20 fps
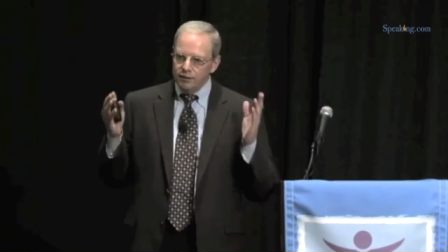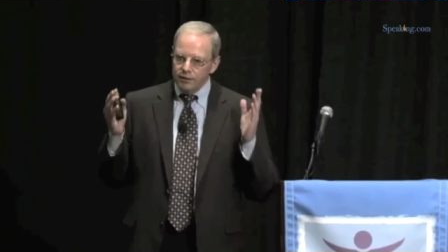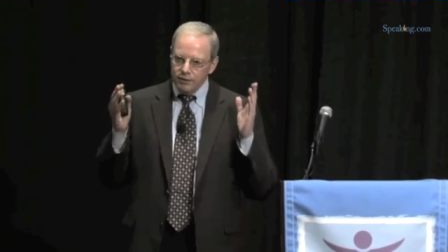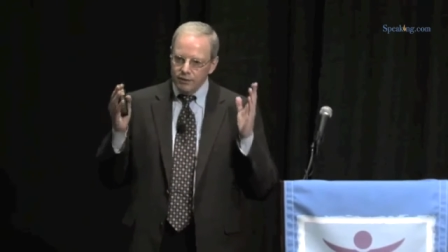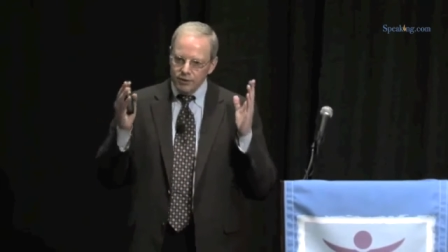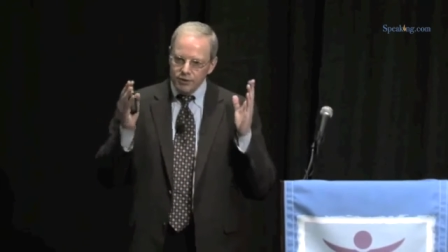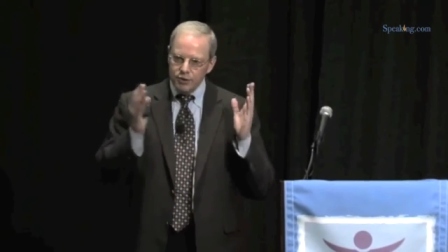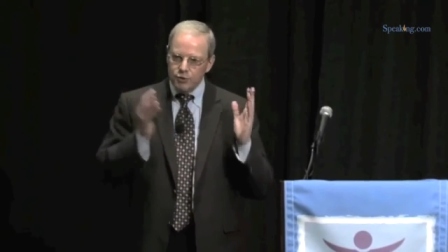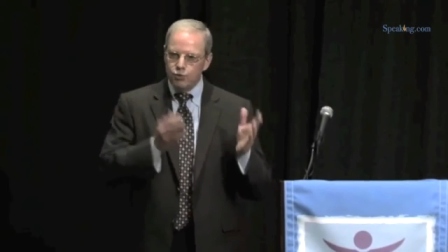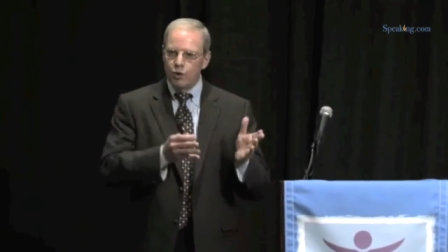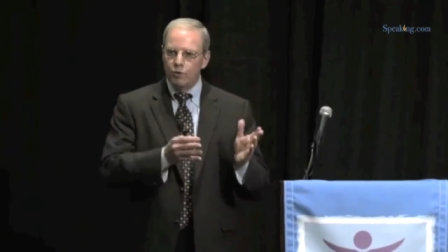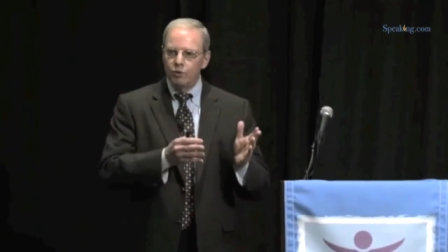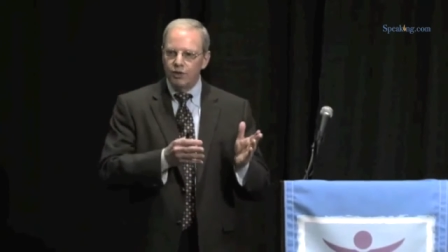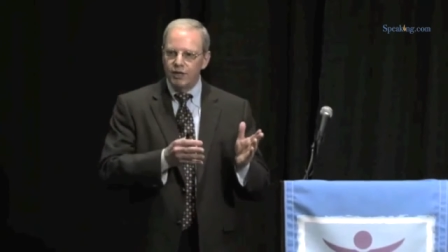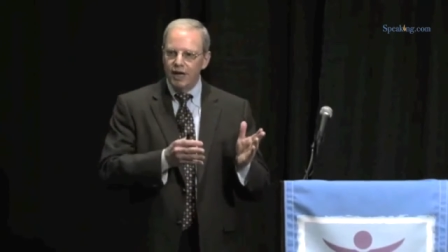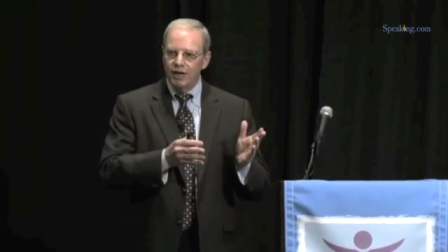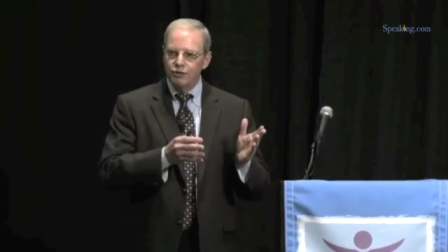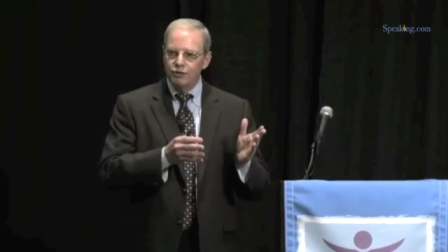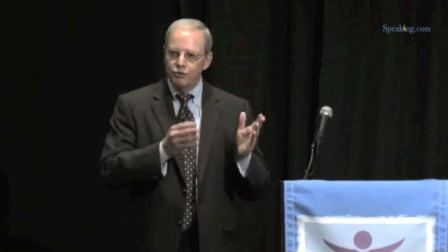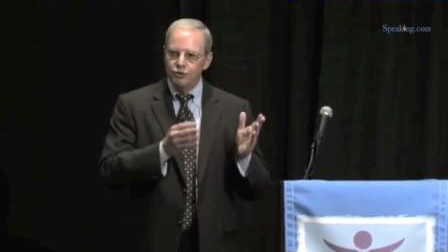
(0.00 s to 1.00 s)
this is what will
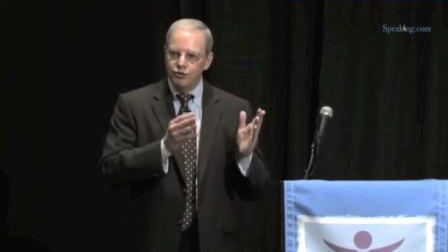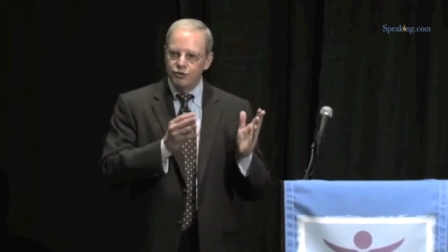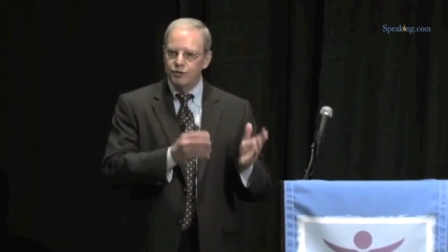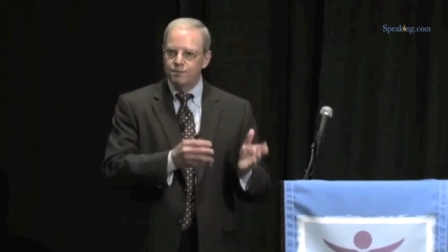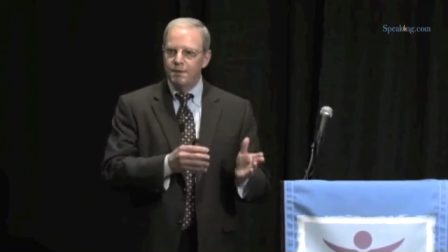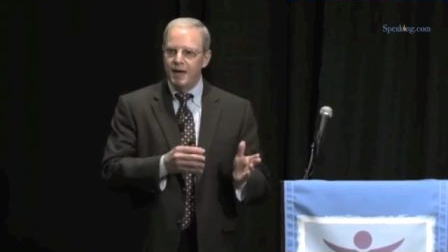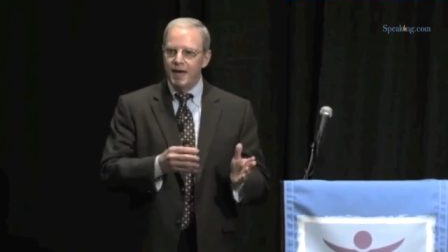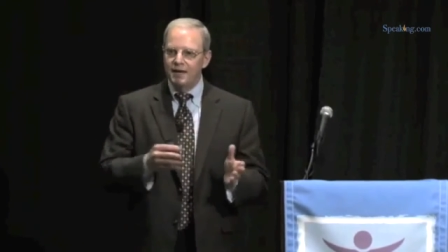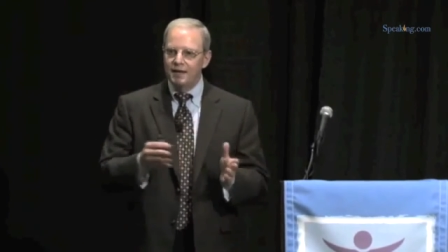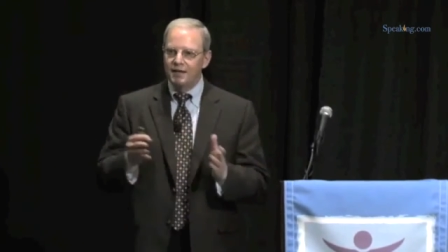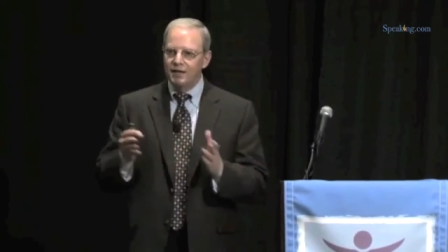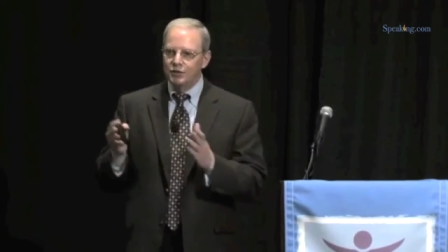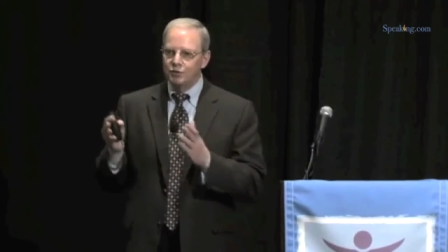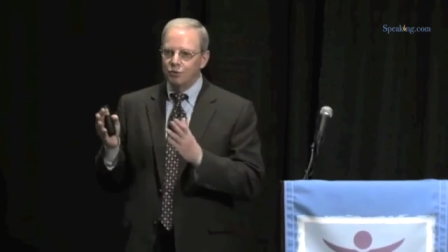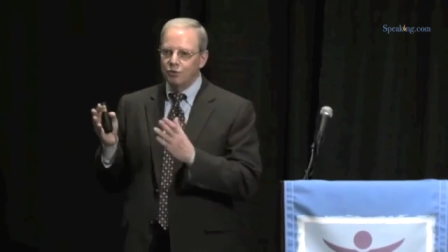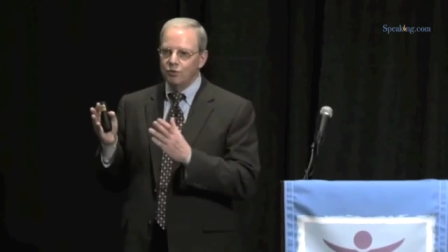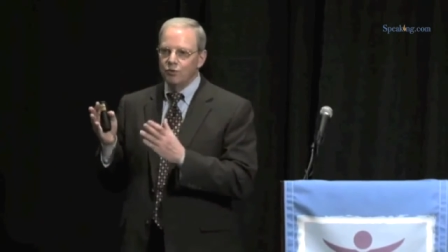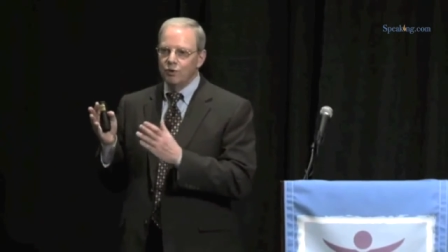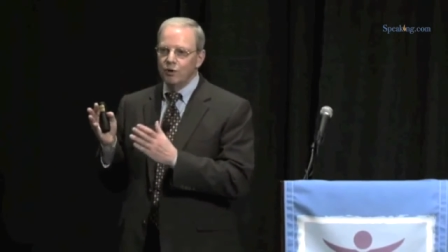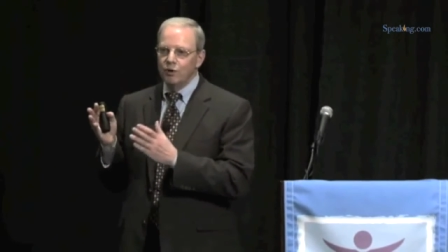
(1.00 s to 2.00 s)
get you suspended, this
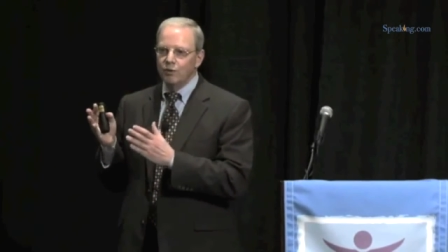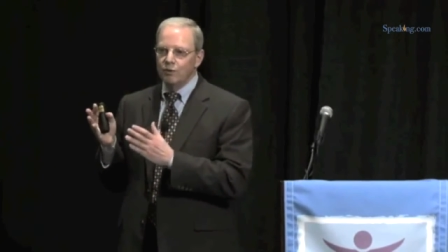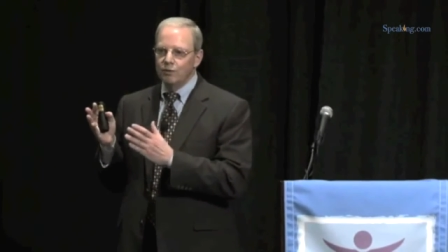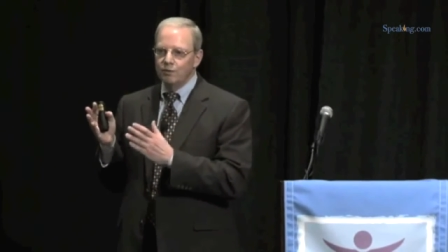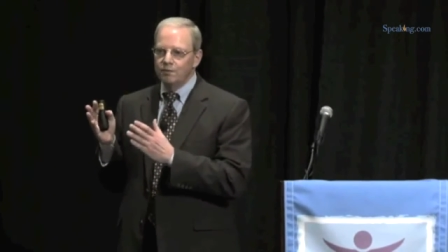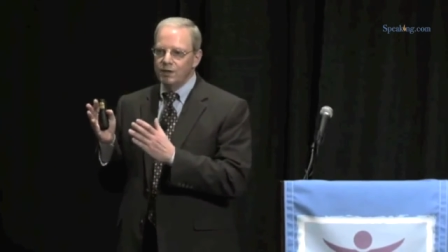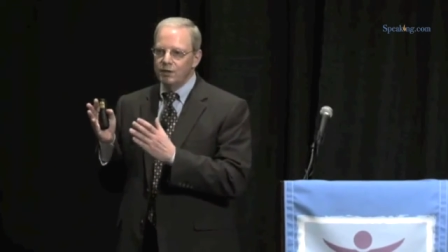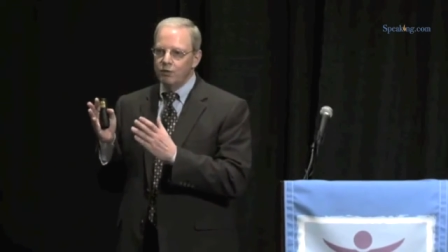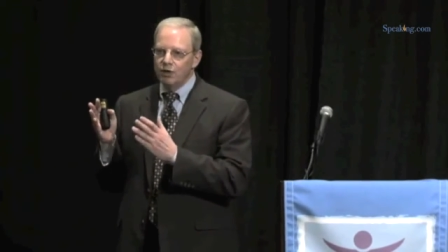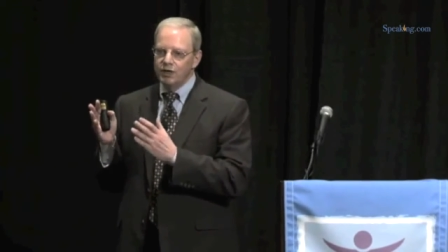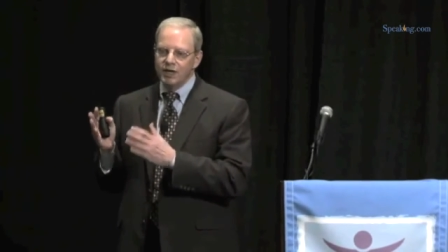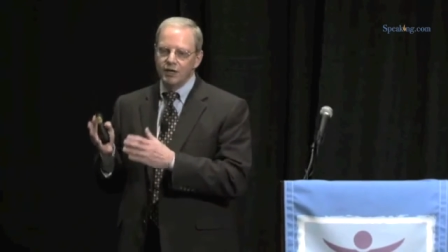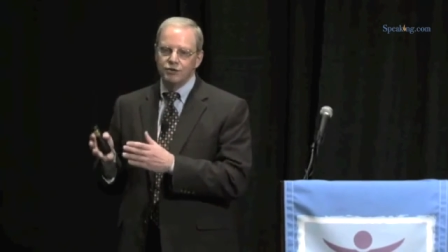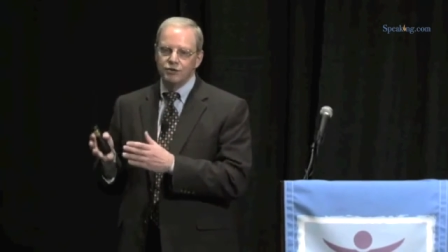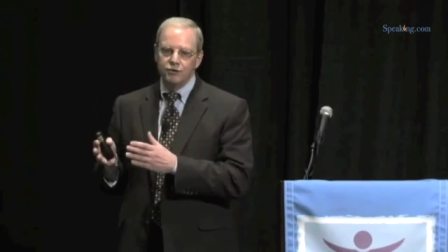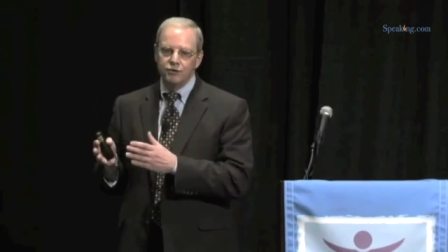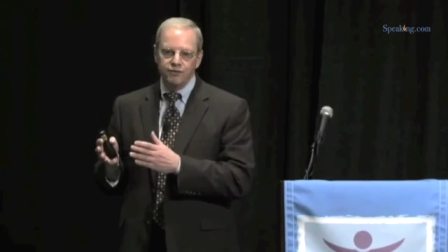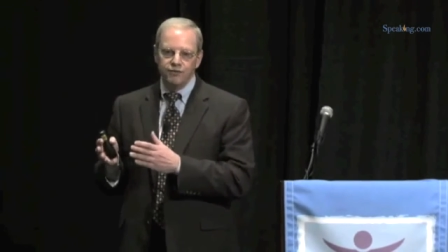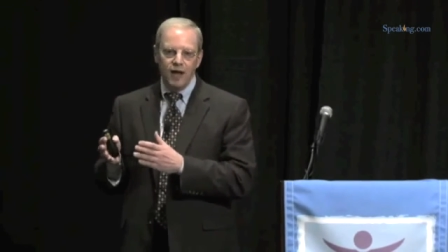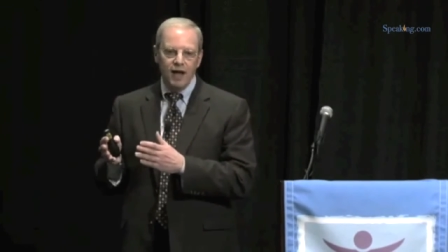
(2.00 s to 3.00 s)
will be what gets
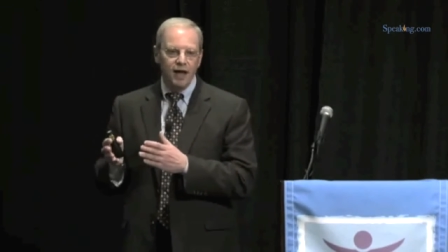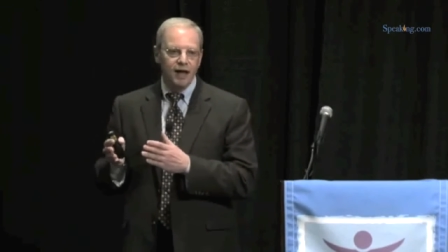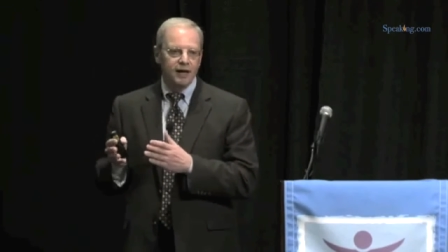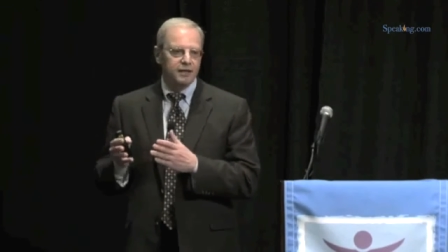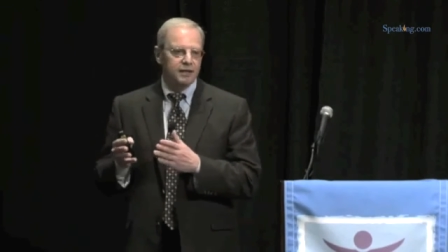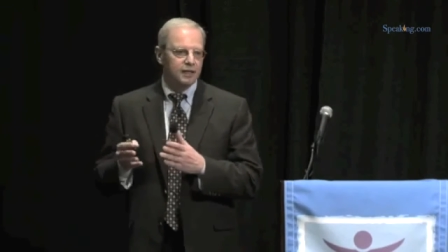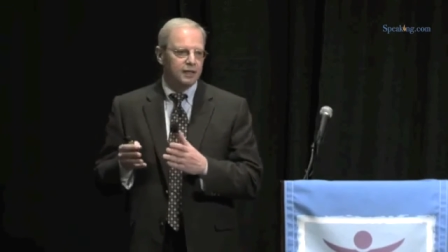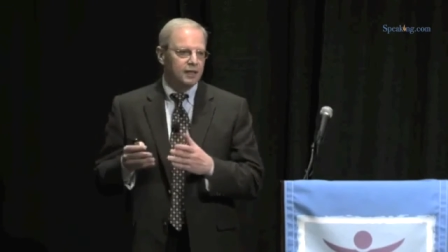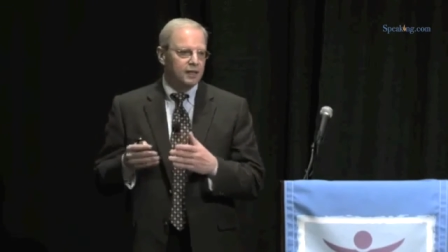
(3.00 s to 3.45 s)
you fined.